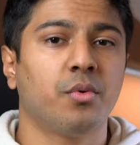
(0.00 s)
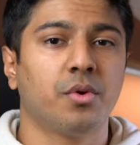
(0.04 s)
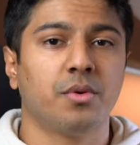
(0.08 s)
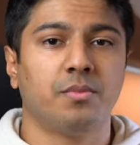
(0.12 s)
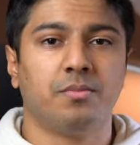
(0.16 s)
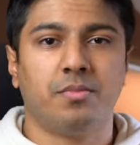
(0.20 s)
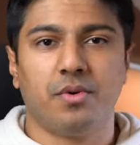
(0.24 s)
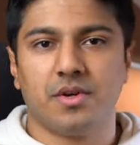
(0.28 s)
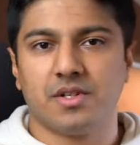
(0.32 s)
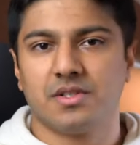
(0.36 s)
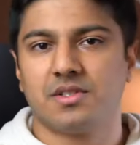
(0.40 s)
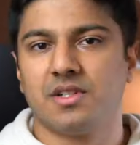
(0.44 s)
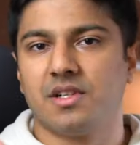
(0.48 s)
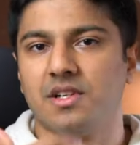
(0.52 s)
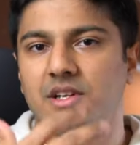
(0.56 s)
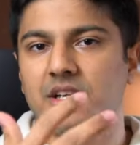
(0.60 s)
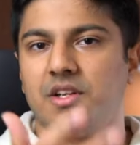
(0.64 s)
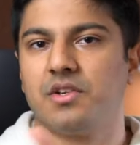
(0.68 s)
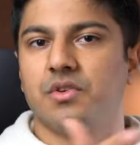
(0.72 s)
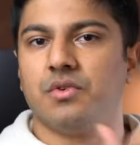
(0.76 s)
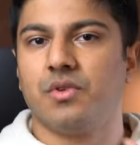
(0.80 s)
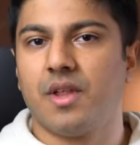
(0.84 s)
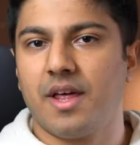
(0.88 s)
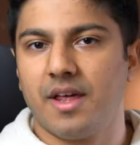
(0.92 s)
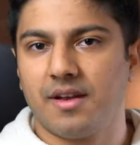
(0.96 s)
would personally
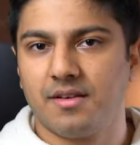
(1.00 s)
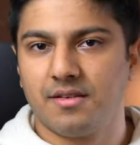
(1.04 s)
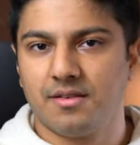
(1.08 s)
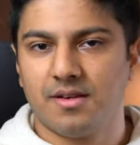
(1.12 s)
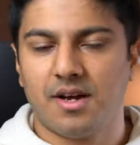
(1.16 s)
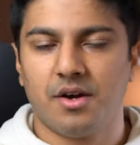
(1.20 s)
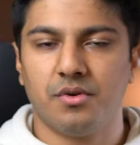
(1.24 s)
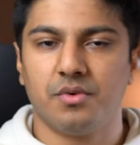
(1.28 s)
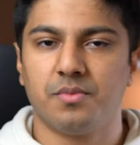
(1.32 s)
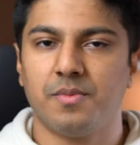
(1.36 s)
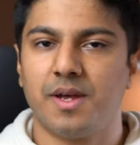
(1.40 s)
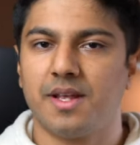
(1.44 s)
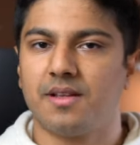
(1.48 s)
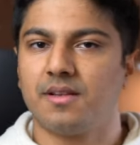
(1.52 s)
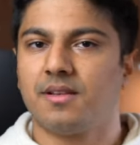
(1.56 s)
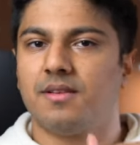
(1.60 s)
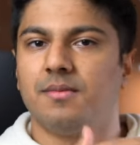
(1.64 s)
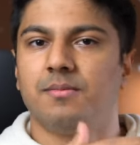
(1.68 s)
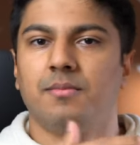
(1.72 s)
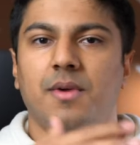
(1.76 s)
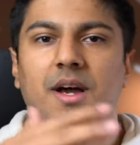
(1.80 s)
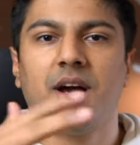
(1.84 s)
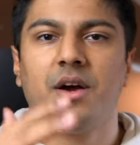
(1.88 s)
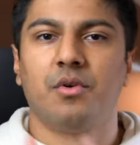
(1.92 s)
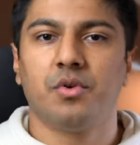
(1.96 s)
do that. I would make
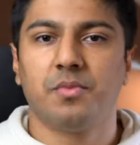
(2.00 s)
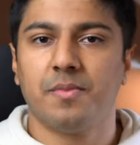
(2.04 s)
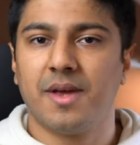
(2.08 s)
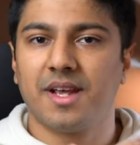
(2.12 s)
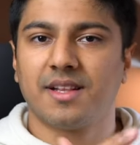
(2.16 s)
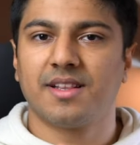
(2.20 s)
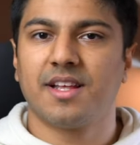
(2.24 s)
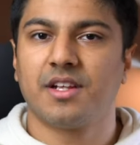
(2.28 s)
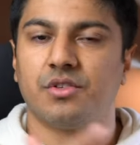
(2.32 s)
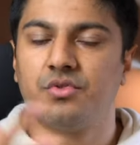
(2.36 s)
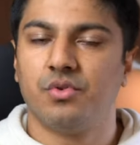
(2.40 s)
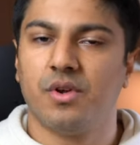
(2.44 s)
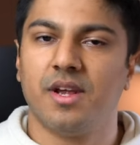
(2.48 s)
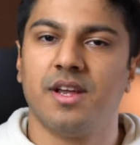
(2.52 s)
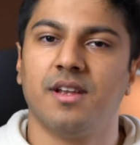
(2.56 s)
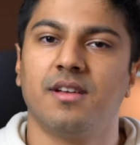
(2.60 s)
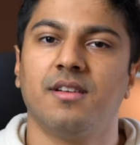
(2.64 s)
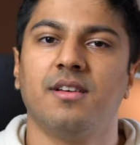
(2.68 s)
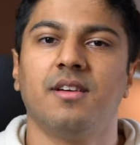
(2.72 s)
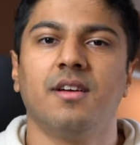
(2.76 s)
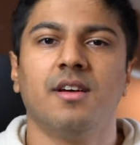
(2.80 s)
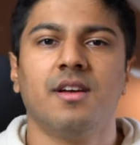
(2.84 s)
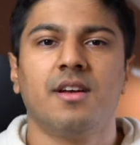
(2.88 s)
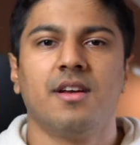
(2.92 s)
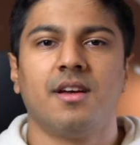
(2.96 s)
I would make that trade
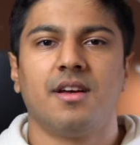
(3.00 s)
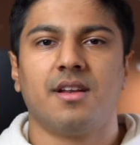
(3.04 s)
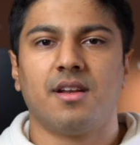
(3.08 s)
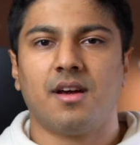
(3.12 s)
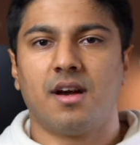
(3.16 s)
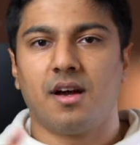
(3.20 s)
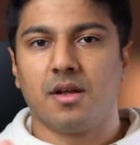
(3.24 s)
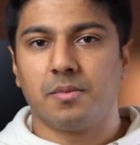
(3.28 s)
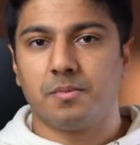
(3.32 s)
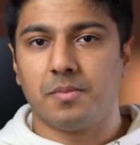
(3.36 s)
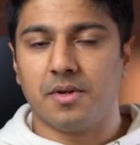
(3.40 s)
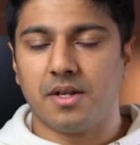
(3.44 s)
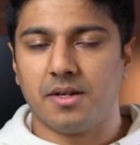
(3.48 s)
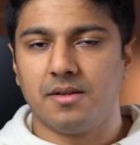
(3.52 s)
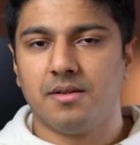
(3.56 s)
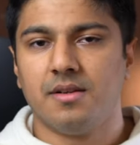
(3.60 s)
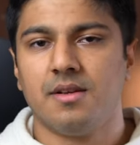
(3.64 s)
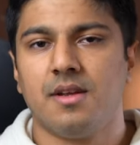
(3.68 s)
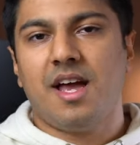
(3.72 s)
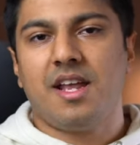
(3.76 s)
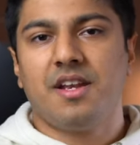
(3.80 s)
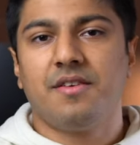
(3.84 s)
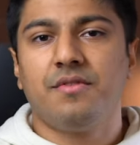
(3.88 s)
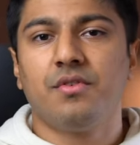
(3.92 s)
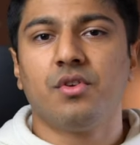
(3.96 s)
in a heartbeat.
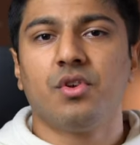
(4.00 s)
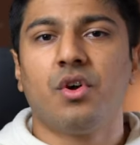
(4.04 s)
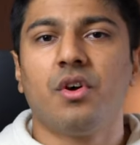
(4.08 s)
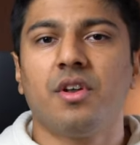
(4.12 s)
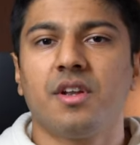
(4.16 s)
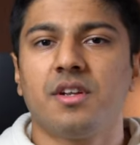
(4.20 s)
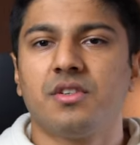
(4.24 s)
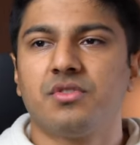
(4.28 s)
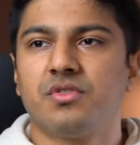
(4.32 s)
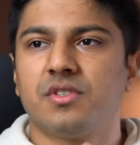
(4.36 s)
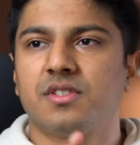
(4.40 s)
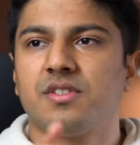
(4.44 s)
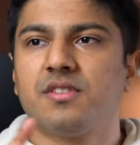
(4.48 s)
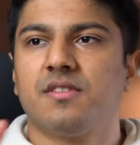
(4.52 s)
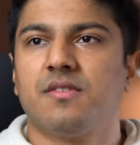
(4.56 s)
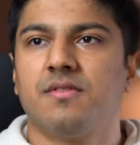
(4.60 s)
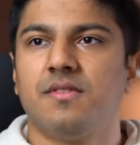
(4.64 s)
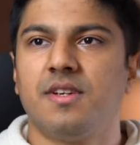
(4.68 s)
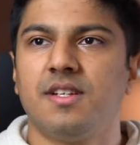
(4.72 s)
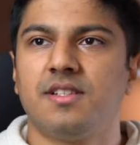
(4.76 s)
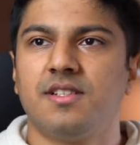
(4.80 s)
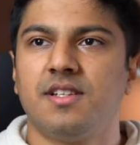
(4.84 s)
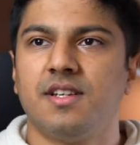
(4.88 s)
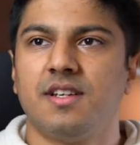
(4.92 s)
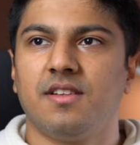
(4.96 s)
And if you're not interested in
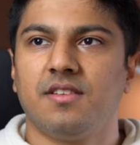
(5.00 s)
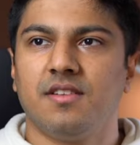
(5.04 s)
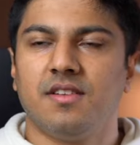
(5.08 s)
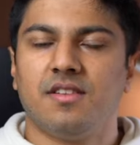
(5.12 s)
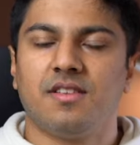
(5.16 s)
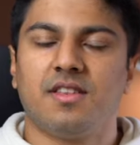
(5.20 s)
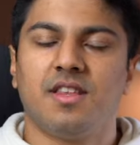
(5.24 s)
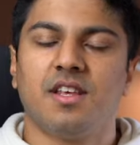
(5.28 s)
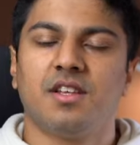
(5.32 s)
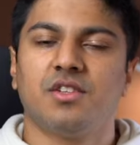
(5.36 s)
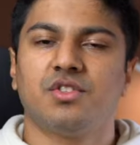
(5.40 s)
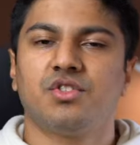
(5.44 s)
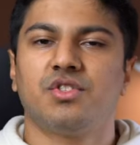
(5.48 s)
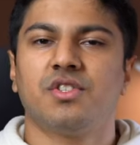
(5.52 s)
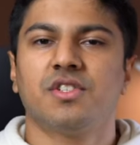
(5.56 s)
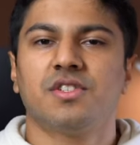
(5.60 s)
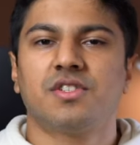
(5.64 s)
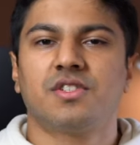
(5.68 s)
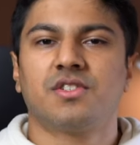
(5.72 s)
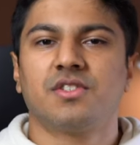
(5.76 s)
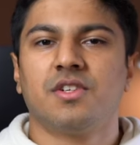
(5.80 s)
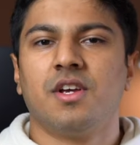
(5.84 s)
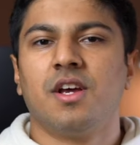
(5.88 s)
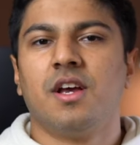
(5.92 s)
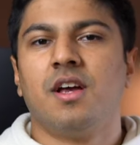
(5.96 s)
VC, there's
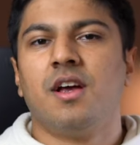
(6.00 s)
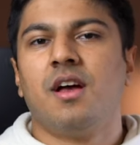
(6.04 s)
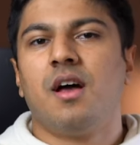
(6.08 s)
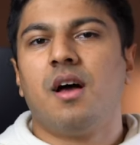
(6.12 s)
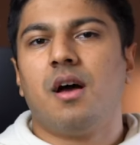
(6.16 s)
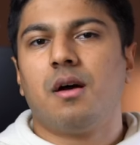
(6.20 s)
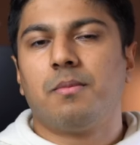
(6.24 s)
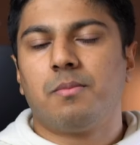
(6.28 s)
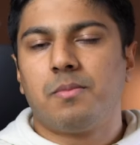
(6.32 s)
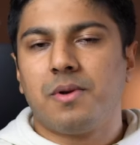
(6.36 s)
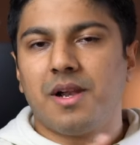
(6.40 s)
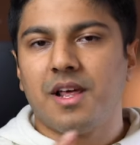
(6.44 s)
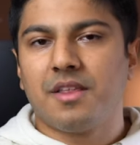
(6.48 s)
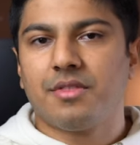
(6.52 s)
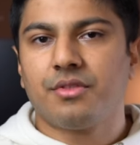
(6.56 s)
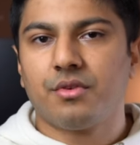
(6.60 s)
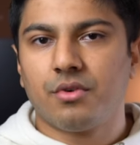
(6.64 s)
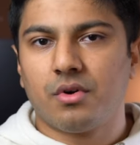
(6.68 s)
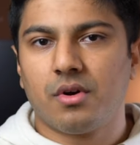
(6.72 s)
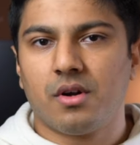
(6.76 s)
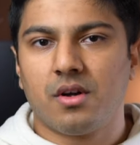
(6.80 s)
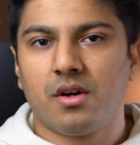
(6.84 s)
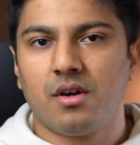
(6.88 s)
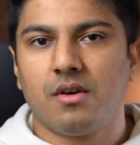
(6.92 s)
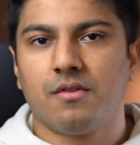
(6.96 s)
just a
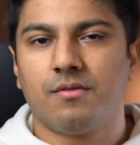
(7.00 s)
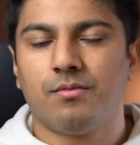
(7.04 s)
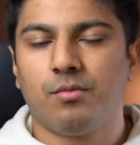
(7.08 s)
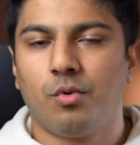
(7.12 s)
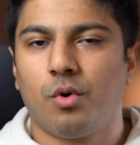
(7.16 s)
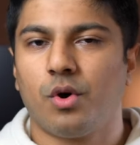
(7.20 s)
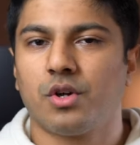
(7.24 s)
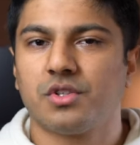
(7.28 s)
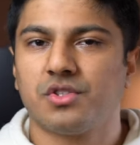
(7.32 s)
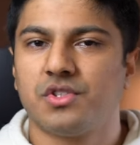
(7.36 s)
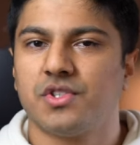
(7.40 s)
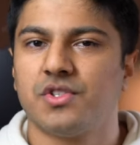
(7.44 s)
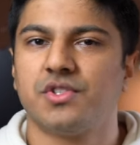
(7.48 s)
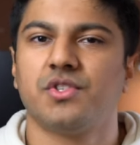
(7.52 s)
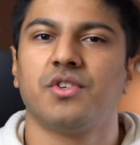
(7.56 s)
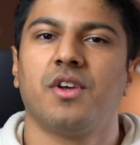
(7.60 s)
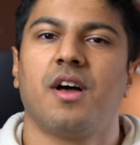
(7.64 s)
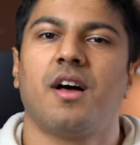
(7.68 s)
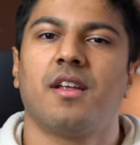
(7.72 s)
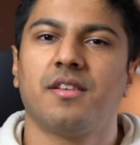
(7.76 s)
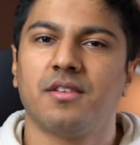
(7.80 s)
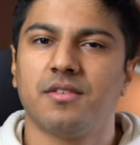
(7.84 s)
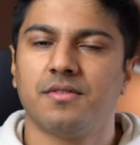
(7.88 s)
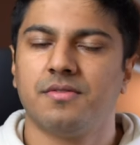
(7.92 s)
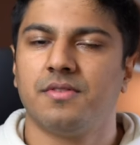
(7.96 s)
plethora of watches
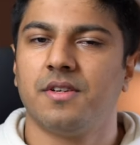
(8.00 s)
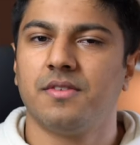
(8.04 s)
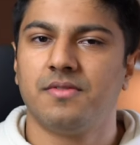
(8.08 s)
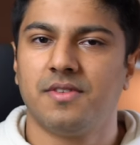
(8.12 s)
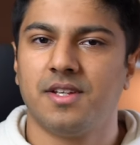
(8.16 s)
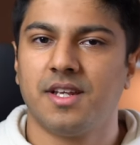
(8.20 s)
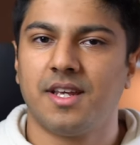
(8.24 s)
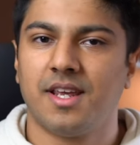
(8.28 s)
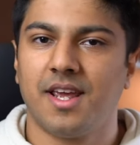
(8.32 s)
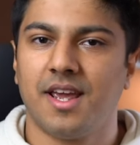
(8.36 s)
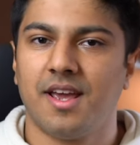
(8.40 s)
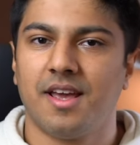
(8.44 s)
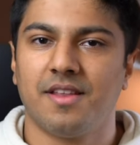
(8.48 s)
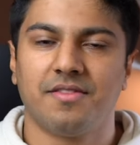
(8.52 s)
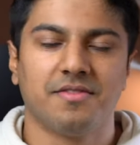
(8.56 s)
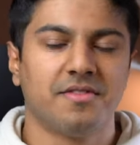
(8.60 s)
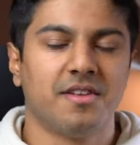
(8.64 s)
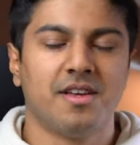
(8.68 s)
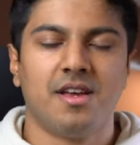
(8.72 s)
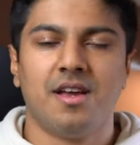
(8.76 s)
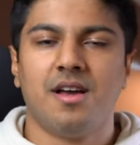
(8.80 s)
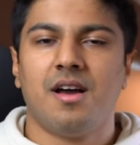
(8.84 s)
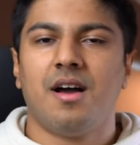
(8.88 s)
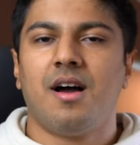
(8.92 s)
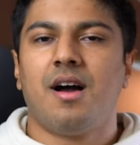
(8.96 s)
under 50k, and
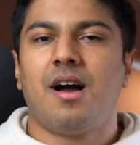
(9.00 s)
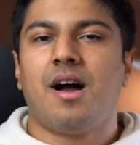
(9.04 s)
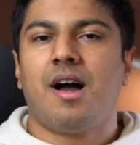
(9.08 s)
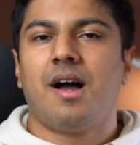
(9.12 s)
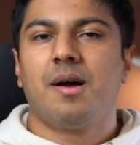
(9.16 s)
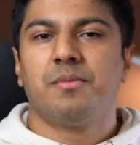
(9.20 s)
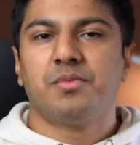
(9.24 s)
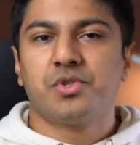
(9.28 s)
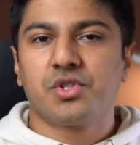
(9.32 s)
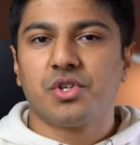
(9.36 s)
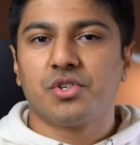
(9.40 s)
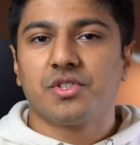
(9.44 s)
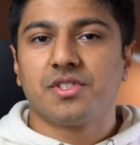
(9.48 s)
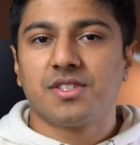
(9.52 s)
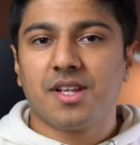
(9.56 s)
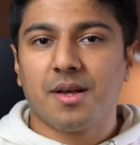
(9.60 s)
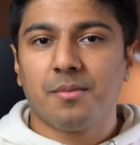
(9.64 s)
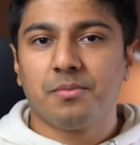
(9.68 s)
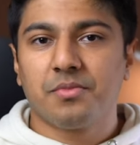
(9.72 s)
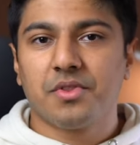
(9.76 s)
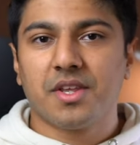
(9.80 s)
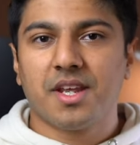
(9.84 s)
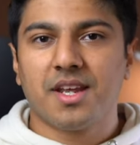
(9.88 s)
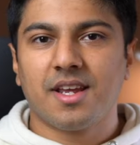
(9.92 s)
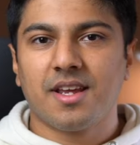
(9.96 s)
I'm sure
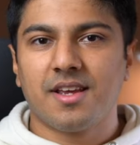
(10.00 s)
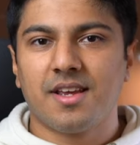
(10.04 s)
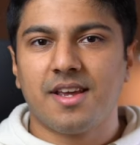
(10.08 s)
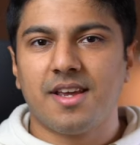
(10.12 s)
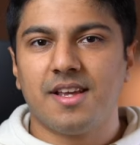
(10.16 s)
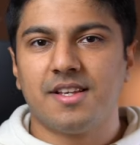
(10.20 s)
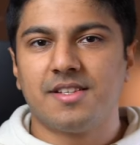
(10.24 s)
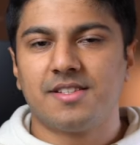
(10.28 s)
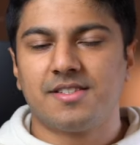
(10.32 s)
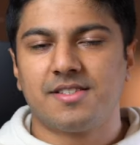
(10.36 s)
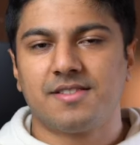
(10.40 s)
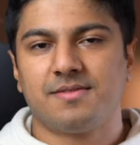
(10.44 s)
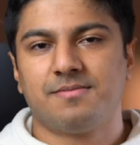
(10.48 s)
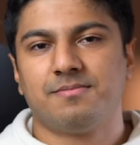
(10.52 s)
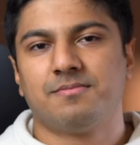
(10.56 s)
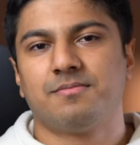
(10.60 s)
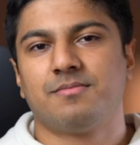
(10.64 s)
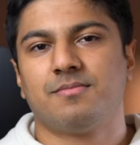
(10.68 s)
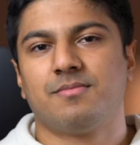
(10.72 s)
something is